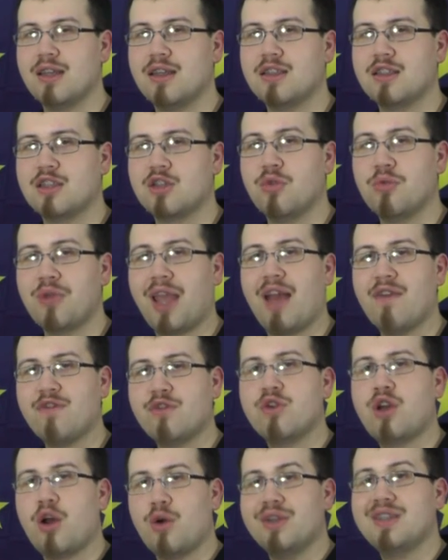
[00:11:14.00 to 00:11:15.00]
so we have
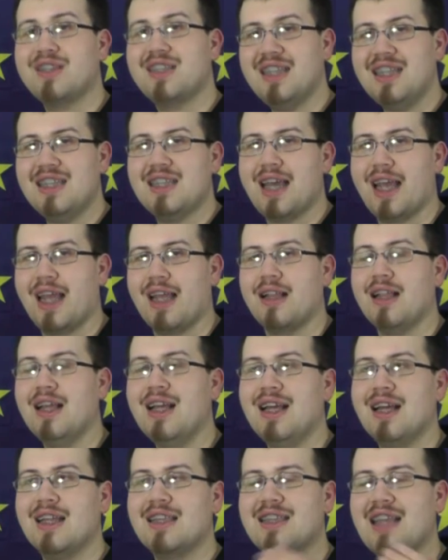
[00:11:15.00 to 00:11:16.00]
to go in detail.
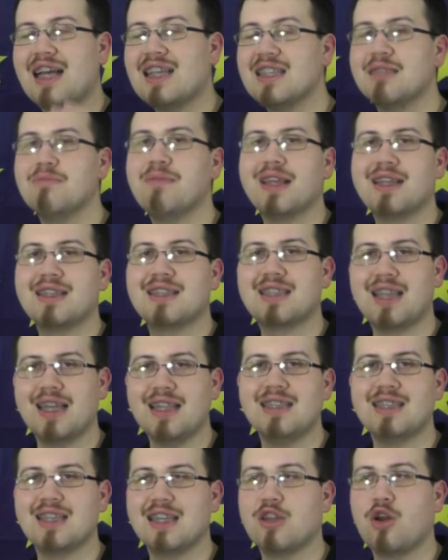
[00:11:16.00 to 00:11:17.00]
It doesn't make
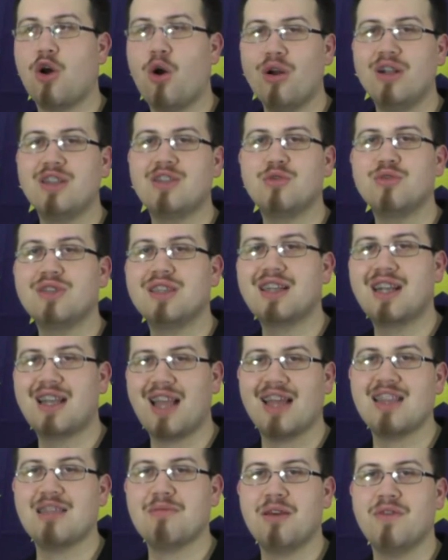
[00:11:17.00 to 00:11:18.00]
sense at all to
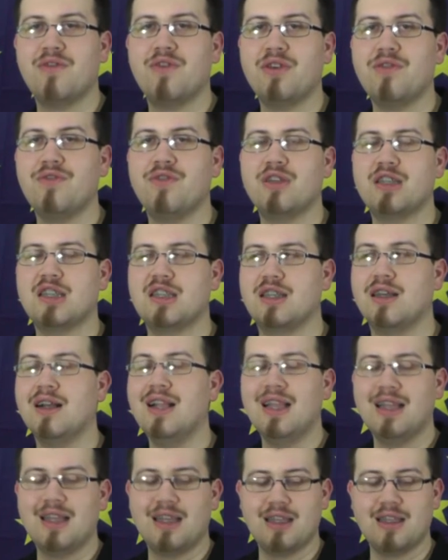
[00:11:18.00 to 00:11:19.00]
declare them heavy infantry.
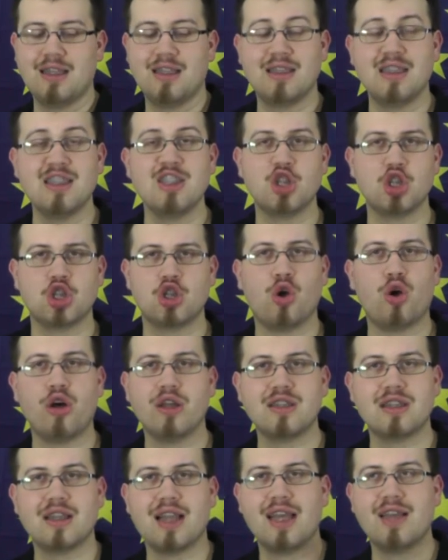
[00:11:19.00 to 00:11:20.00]
In this
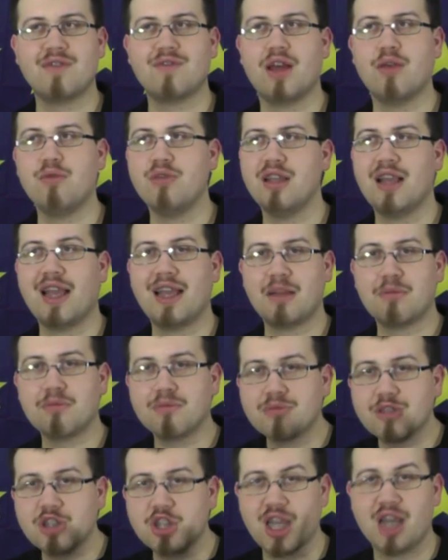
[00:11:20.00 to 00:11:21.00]
short, like very
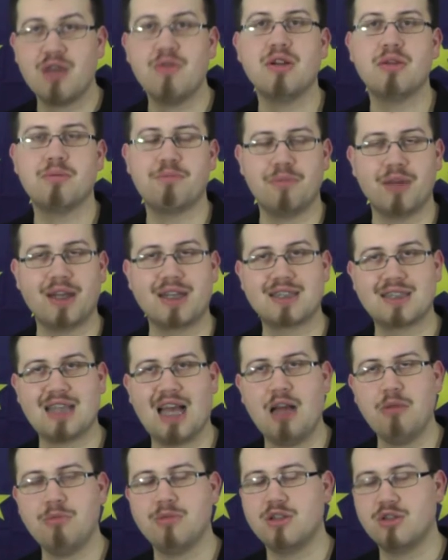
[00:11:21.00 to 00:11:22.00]
like general
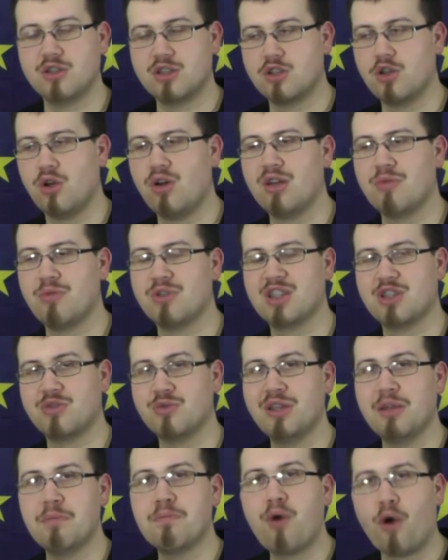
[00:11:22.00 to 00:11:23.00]
example you saw, it was
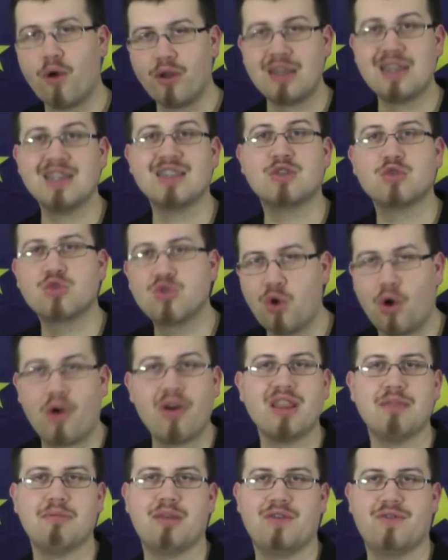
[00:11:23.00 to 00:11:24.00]
really pointless to call
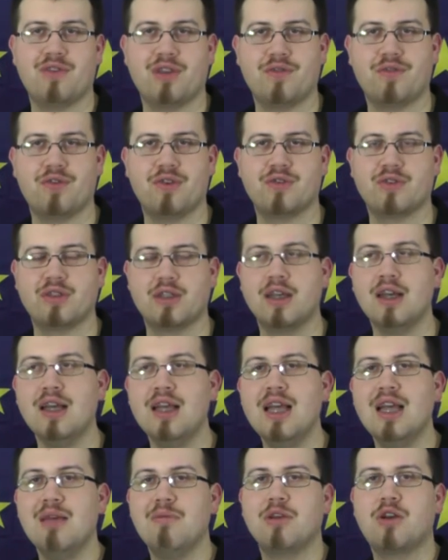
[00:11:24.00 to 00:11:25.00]
them heavy infantry
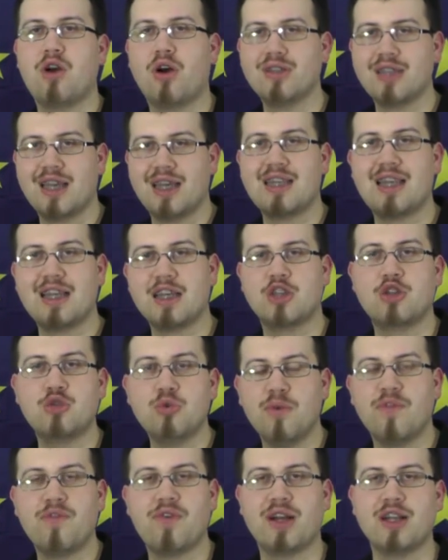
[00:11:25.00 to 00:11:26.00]
because I had like
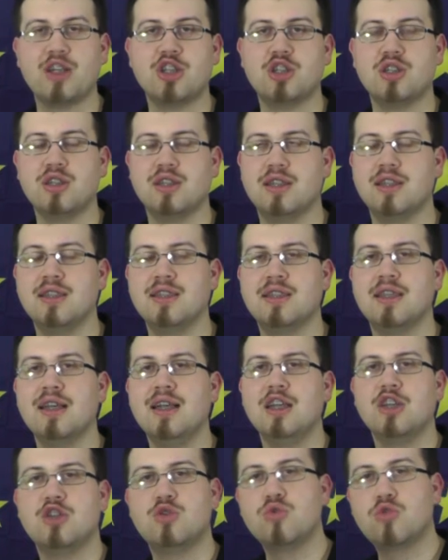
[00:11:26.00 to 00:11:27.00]
two functionals,
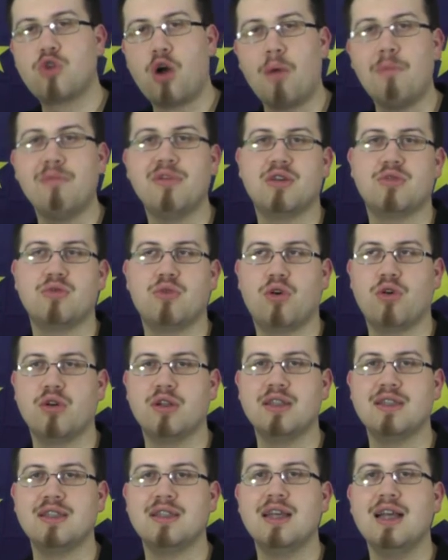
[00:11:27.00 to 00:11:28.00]
two combat
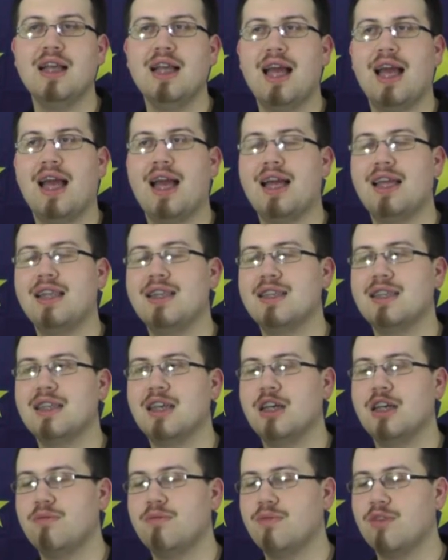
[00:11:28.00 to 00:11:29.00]
roles, and
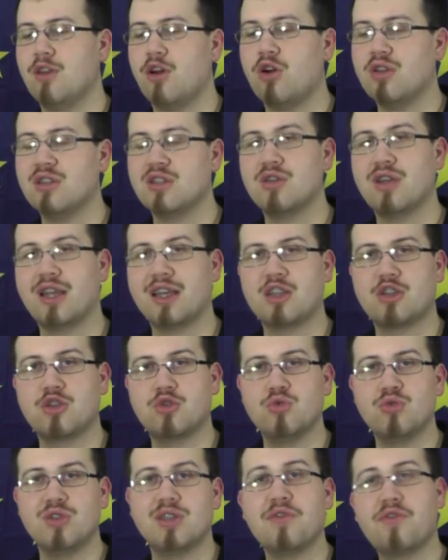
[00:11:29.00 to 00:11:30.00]
also like
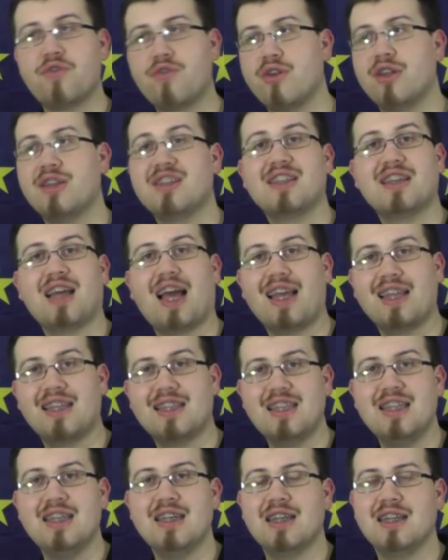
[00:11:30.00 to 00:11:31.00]
two different
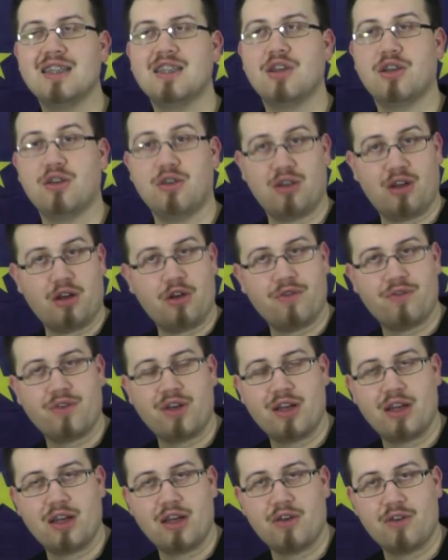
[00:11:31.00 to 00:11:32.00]
ideas of
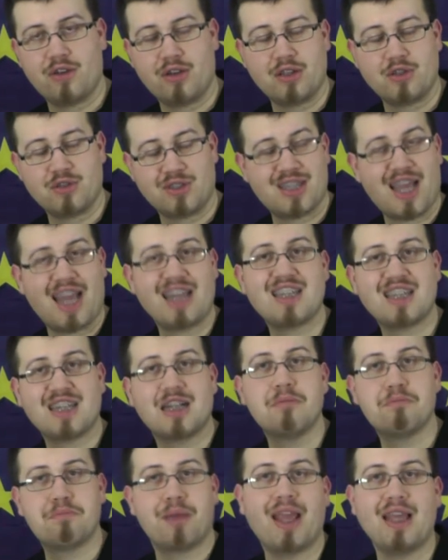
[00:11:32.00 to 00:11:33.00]
as a
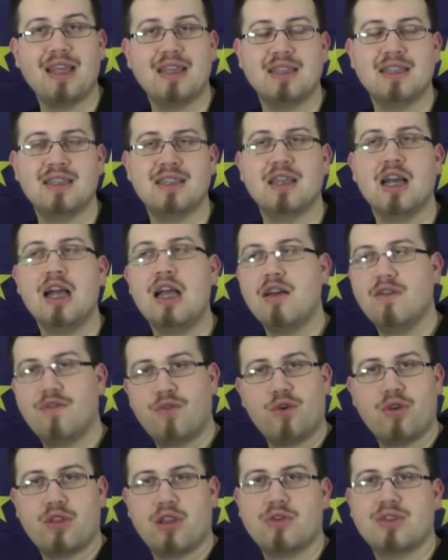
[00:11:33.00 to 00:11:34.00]
tactical base
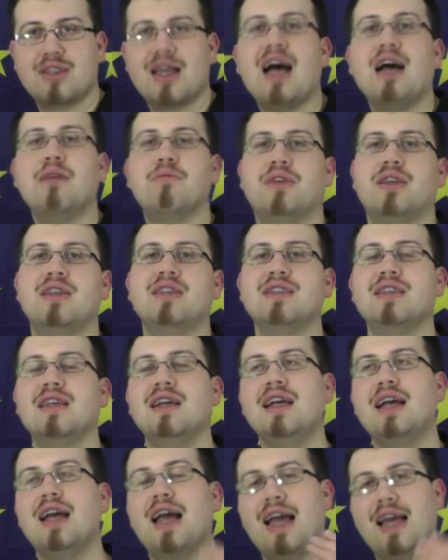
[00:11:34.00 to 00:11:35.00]
for those armies,
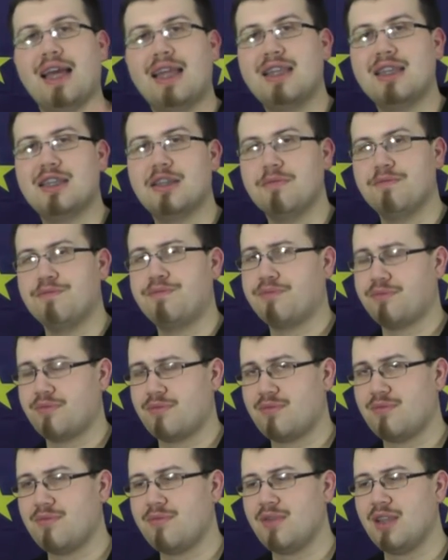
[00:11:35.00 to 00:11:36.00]
and
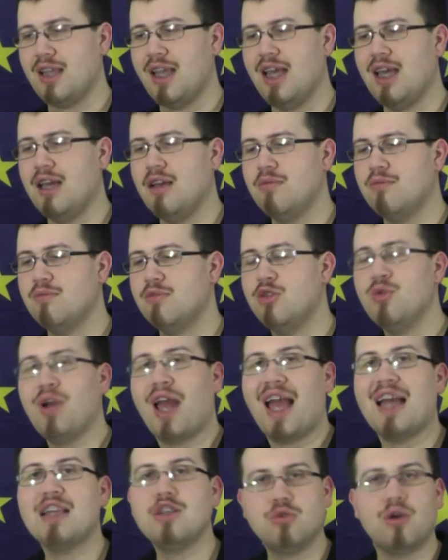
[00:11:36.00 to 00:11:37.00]
you
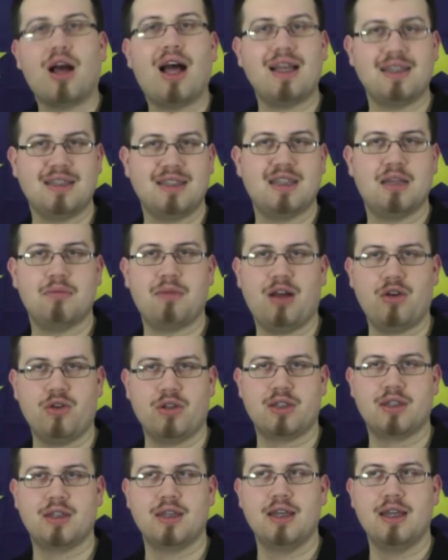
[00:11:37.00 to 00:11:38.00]
had to ask them
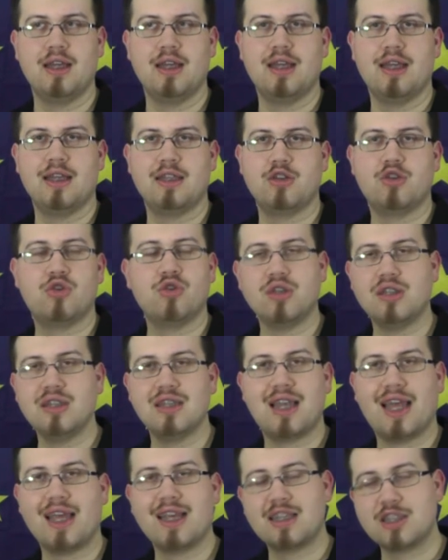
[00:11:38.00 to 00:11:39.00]
out. You couldn't
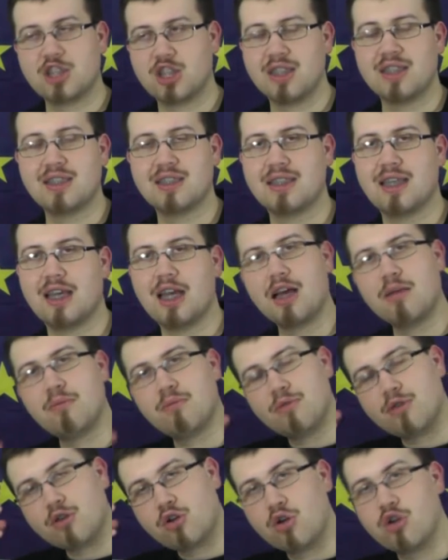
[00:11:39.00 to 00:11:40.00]
like just
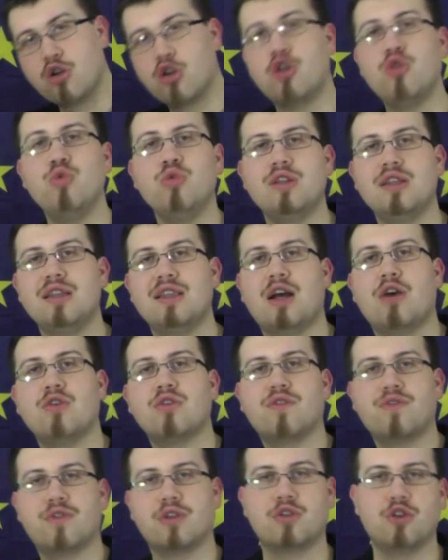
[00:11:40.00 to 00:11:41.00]
conclude it out
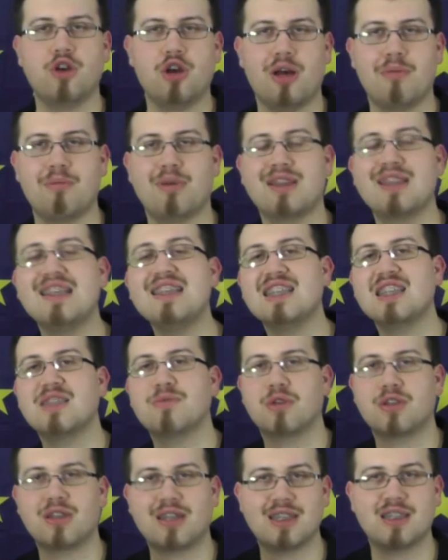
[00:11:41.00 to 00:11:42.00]
of the term, but this is
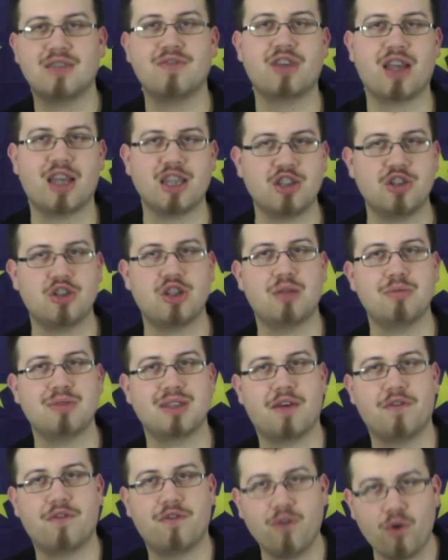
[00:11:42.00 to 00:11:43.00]
what classification terms
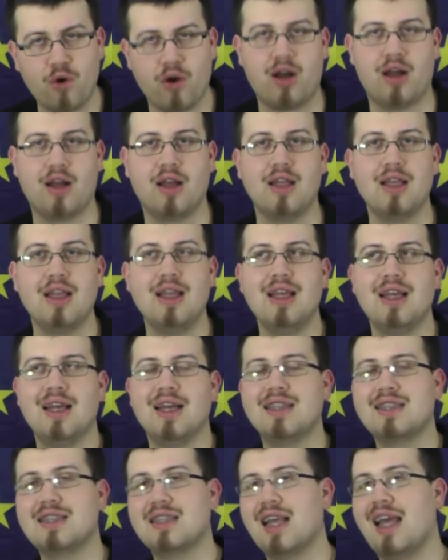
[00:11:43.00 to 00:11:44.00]
are for.
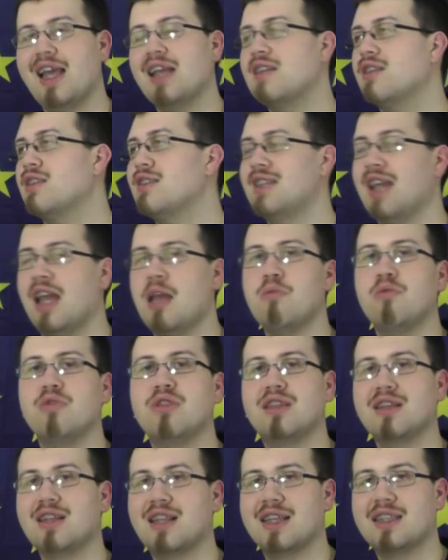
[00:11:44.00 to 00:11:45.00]
It's like the same with
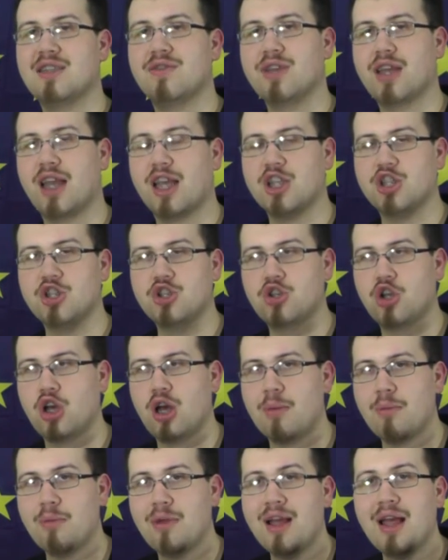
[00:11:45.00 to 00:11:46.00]
the classification
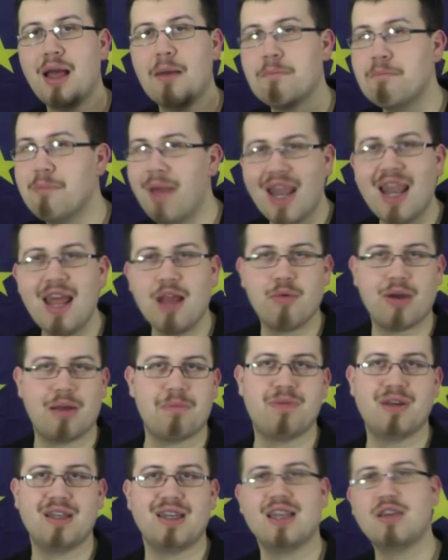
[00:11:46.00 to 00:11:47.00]
term melee
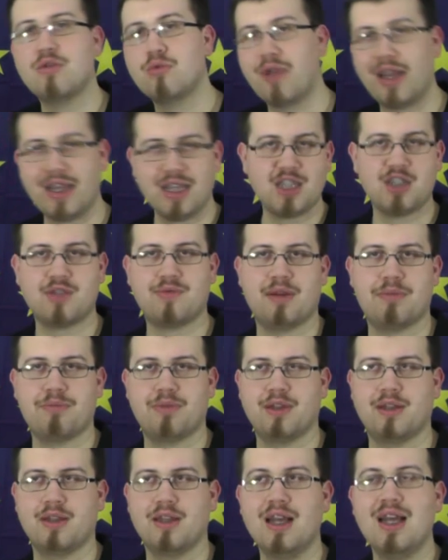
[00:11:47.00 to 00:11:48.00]
weapon and ranged
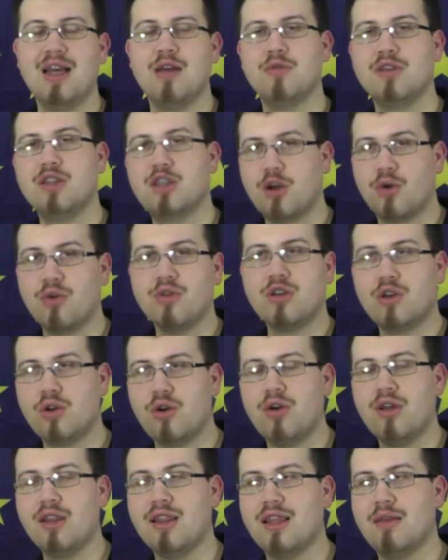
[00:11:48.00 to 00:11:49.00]
weapon. We don't
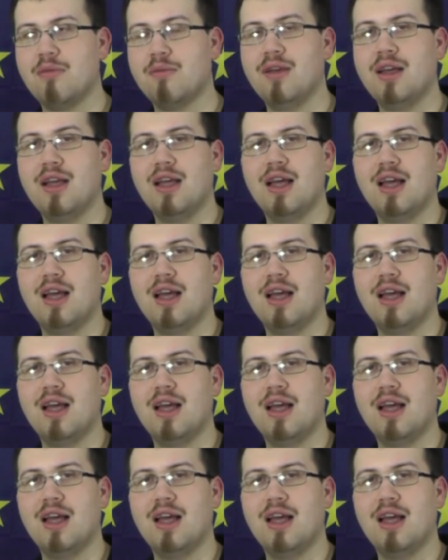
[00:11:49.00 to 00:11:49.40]
call them,